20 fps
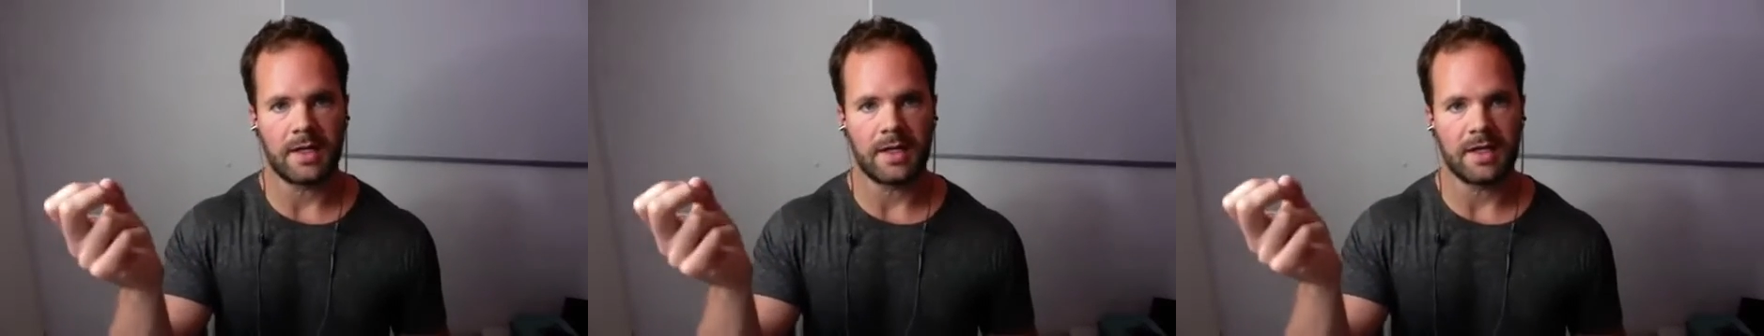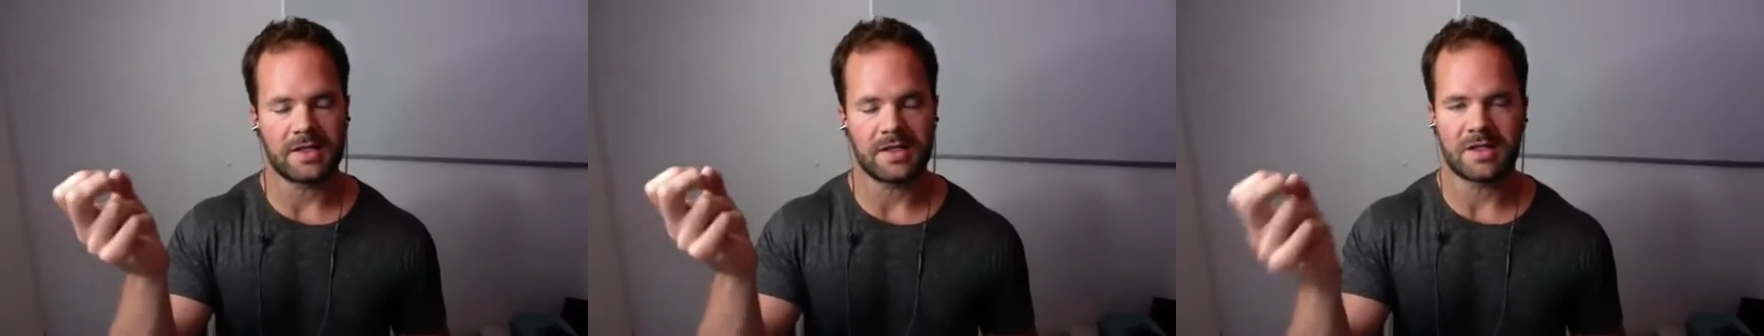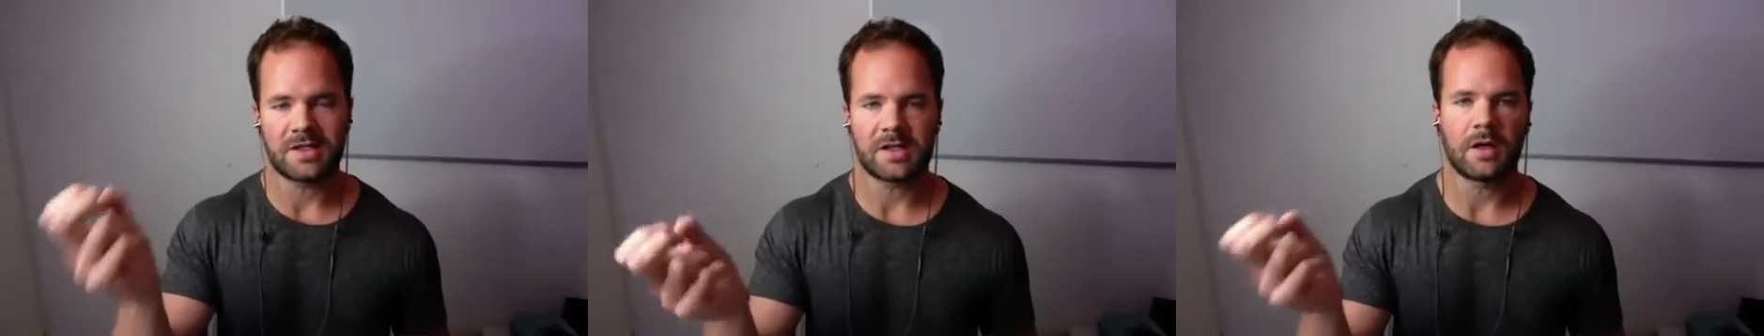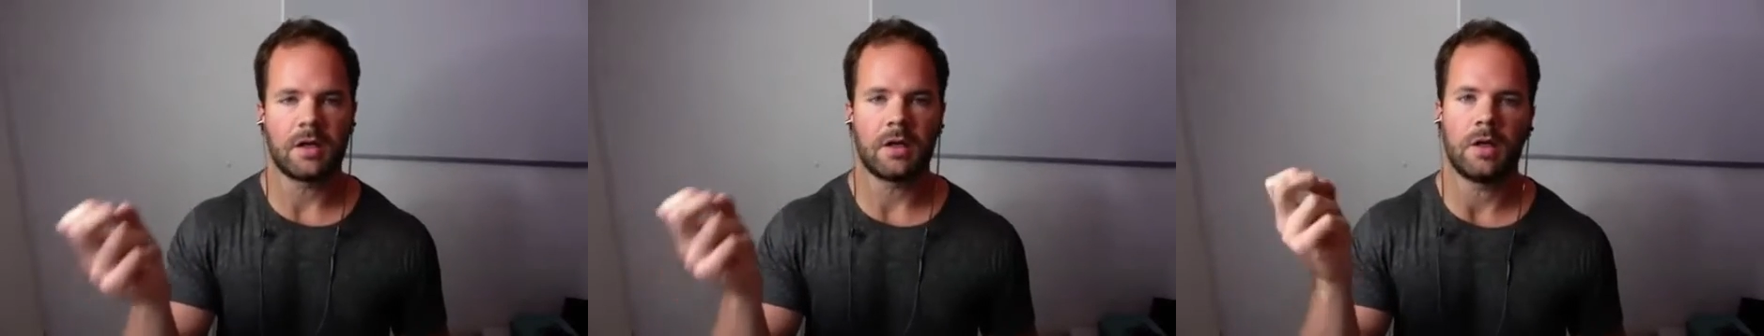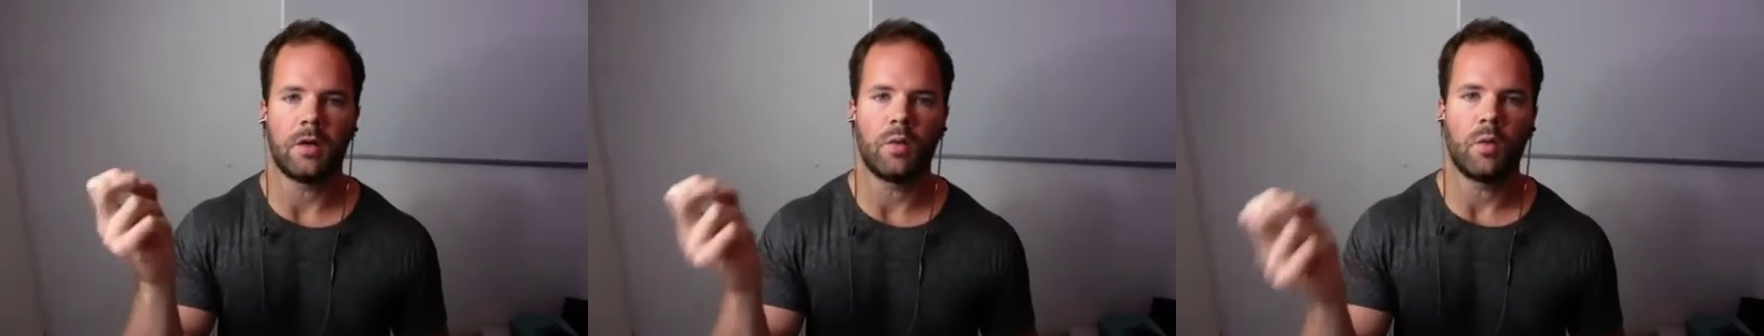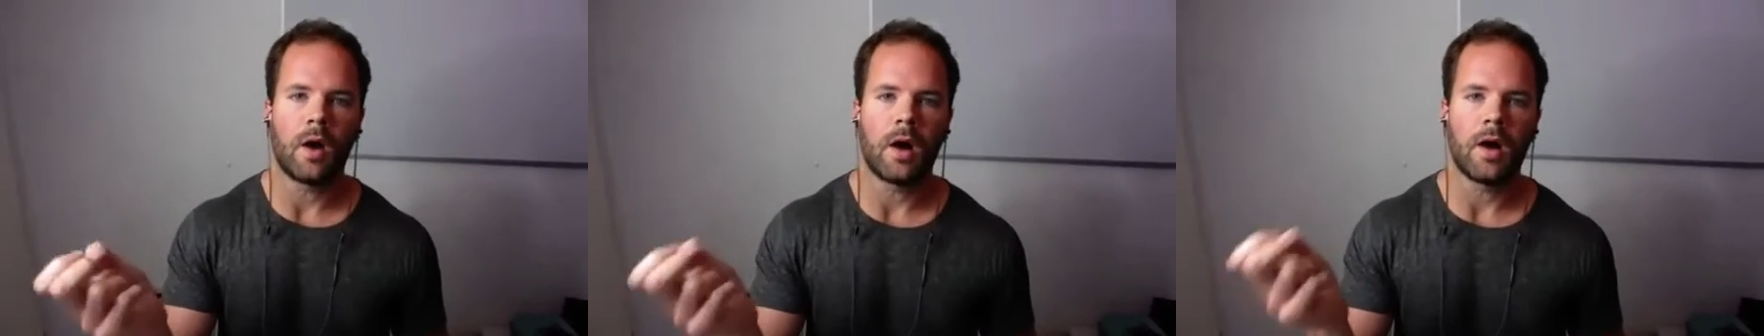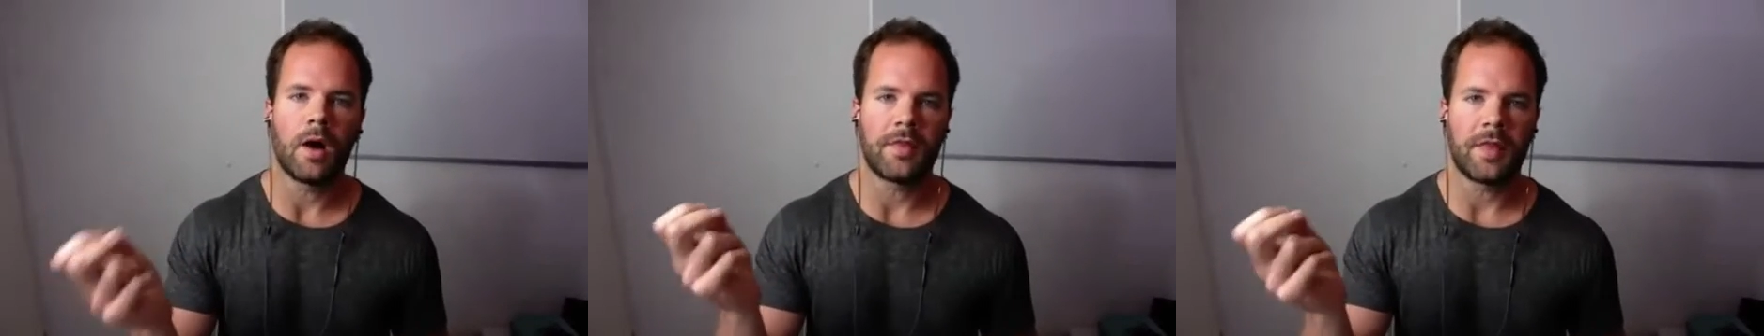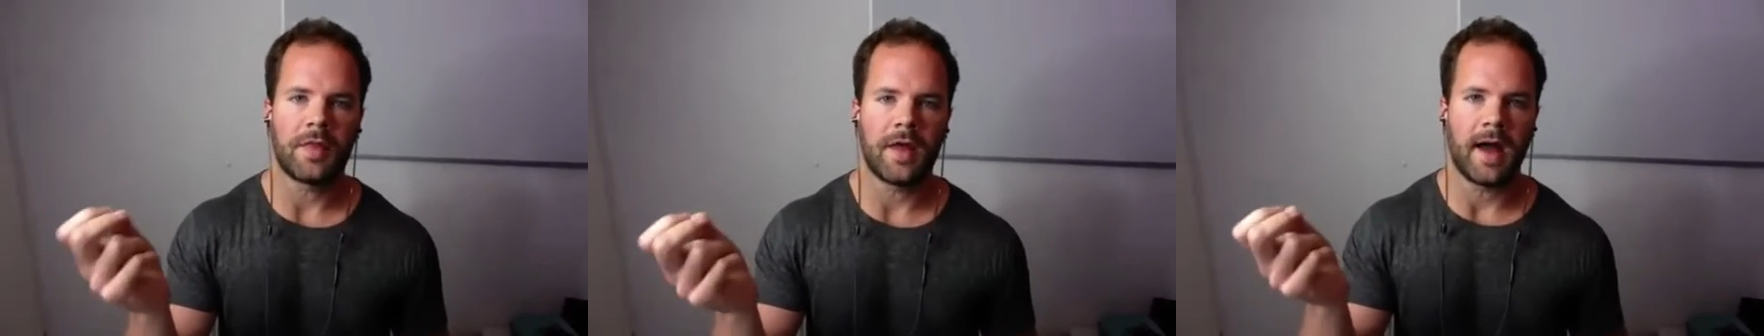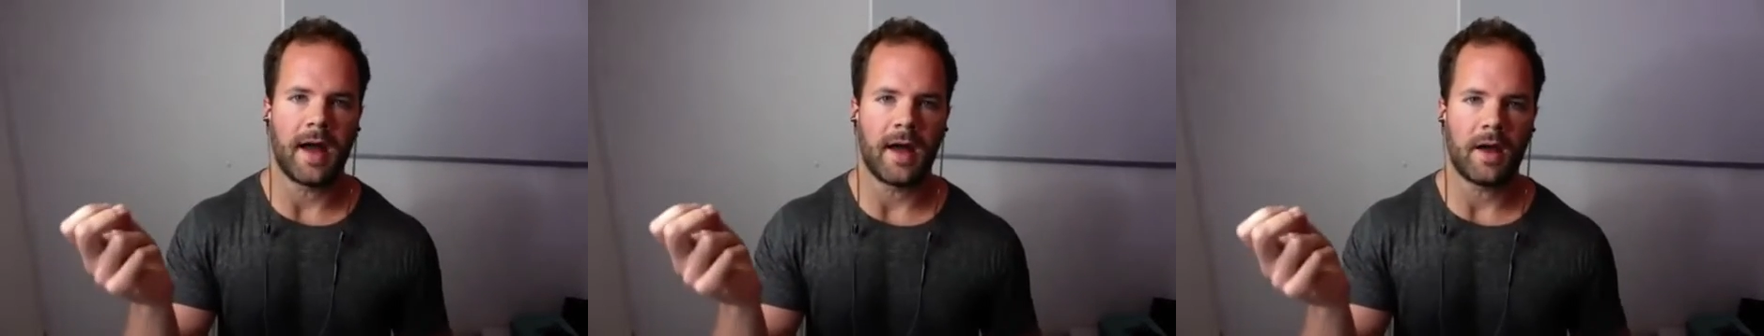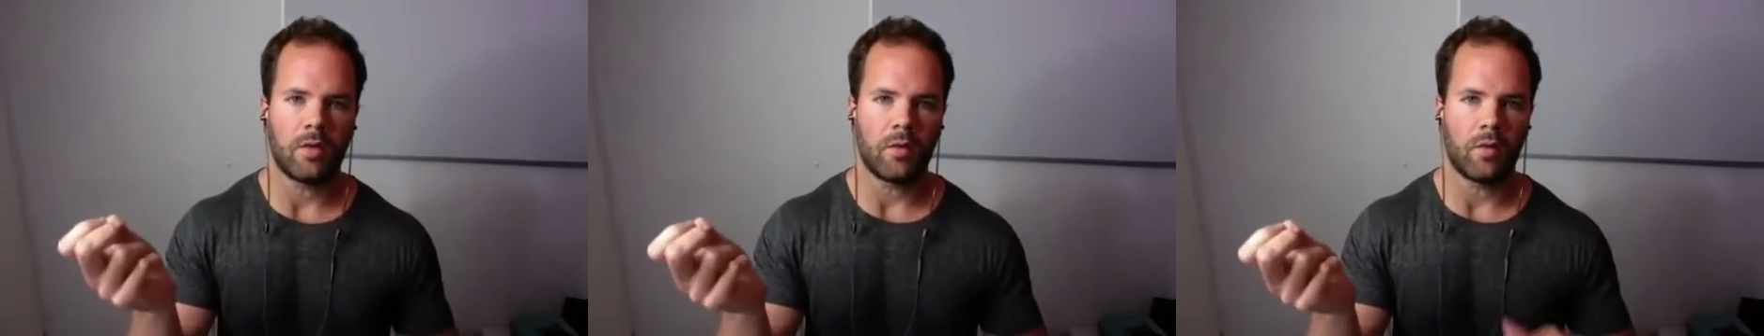necessarily want that